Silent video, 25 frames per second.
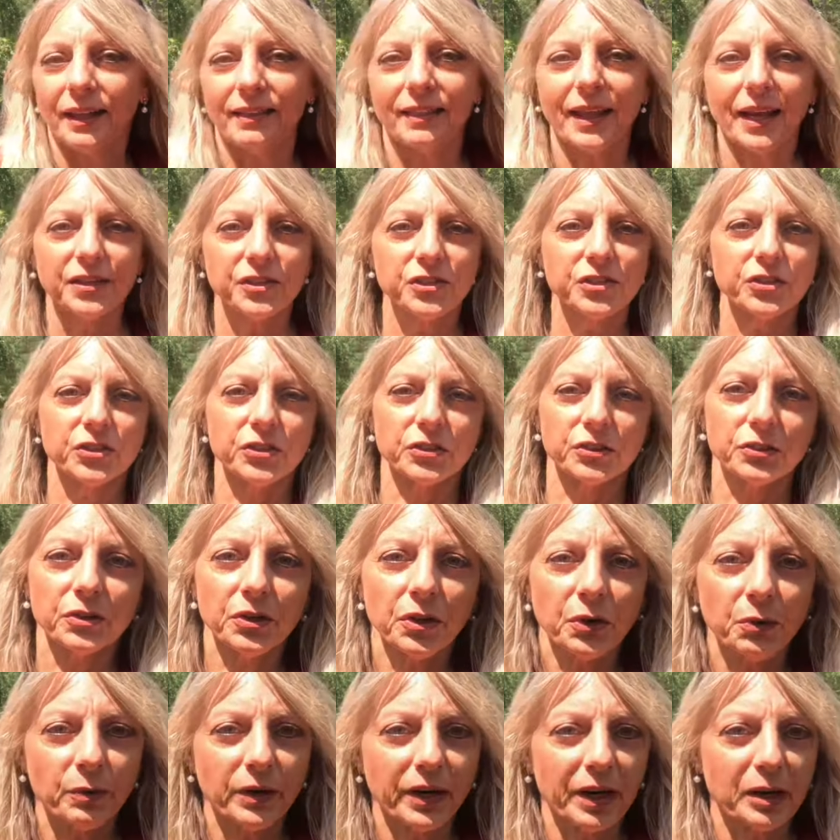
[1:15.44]
Last year
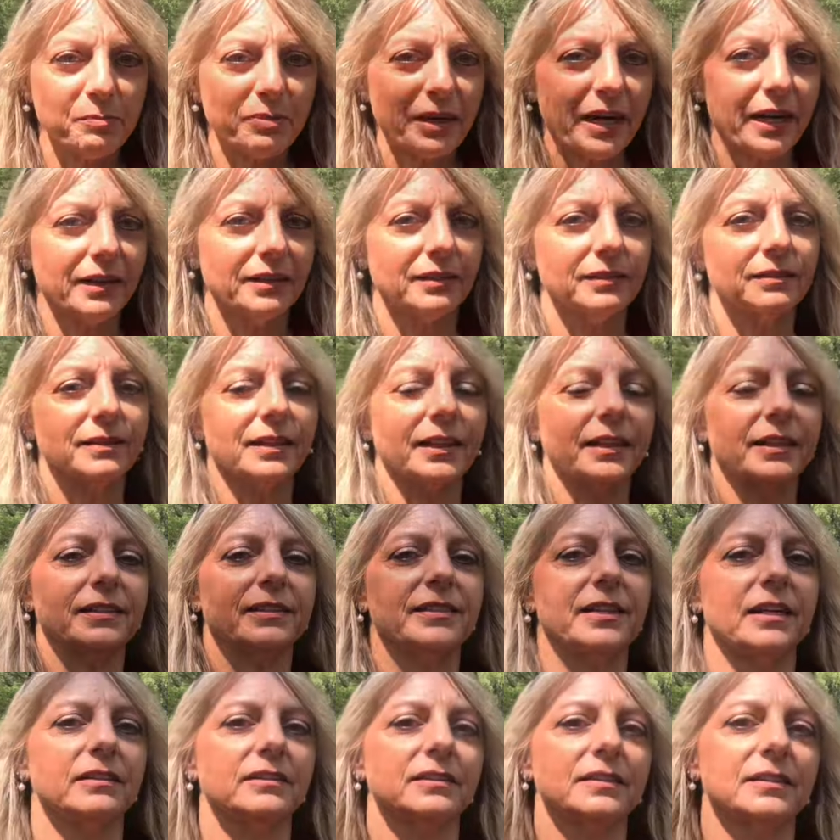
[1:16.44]
when I paddled Lake
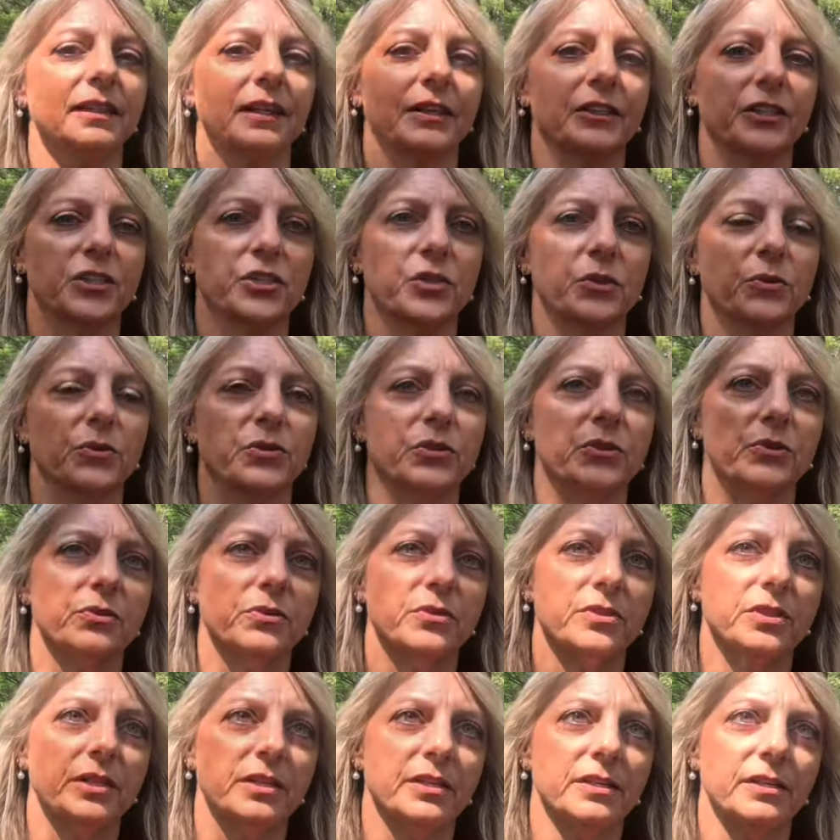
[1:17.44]
Delton, I showed
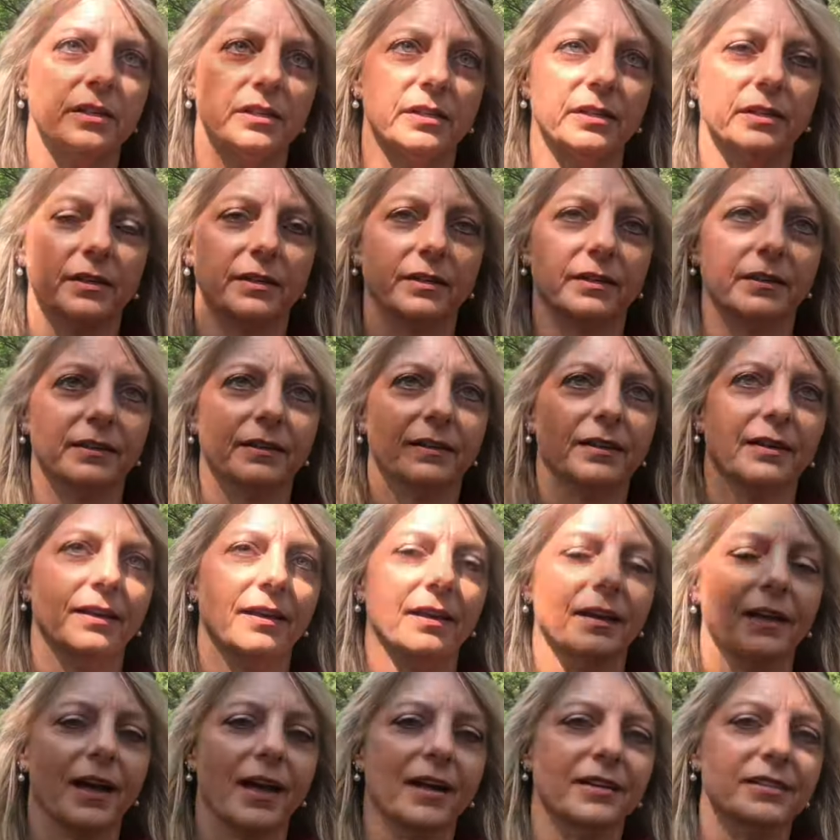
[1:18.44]
you the
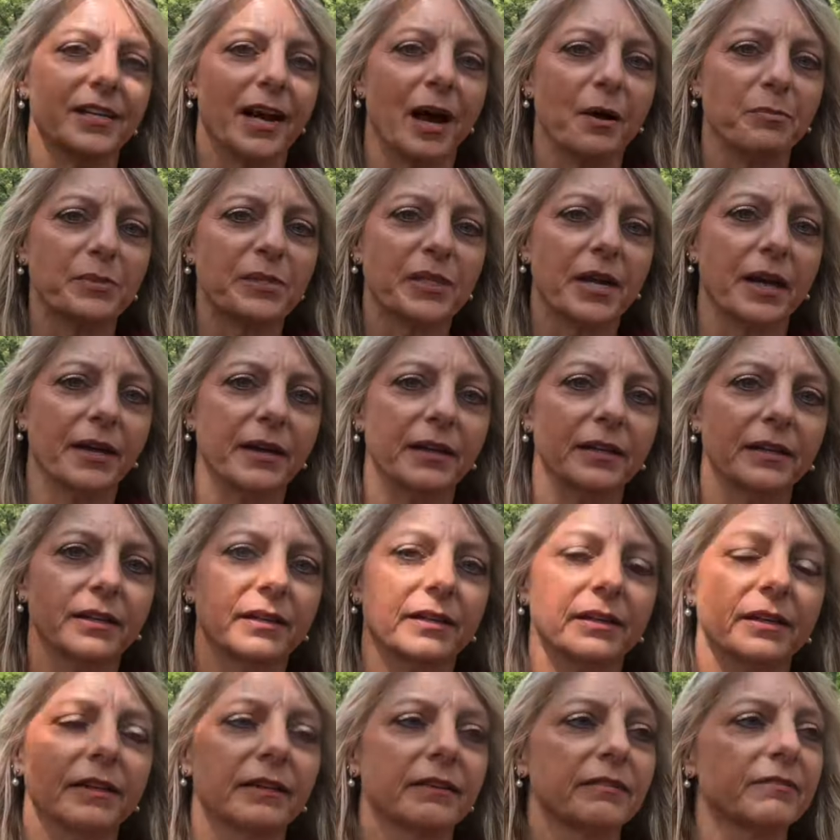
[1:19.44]
top side
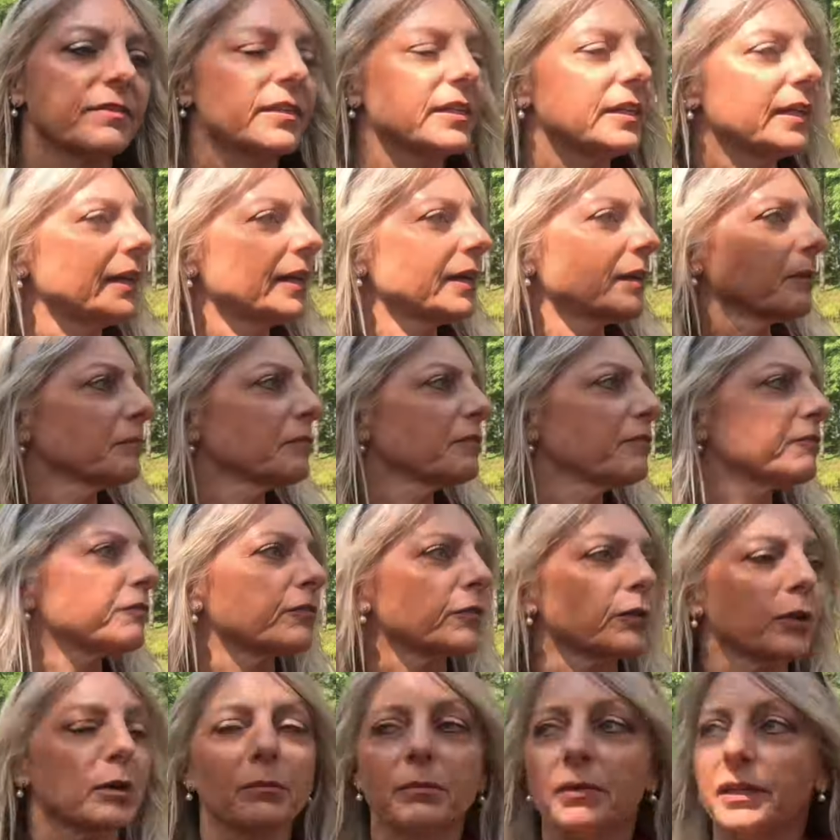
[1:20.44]
of the dam
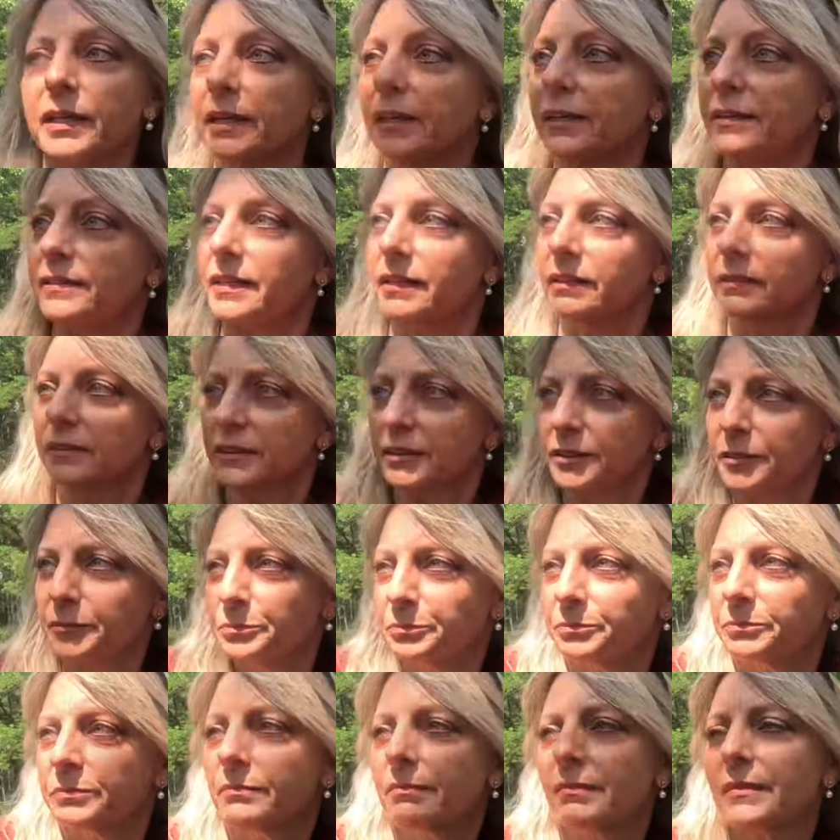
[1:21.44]
from Lake Delton.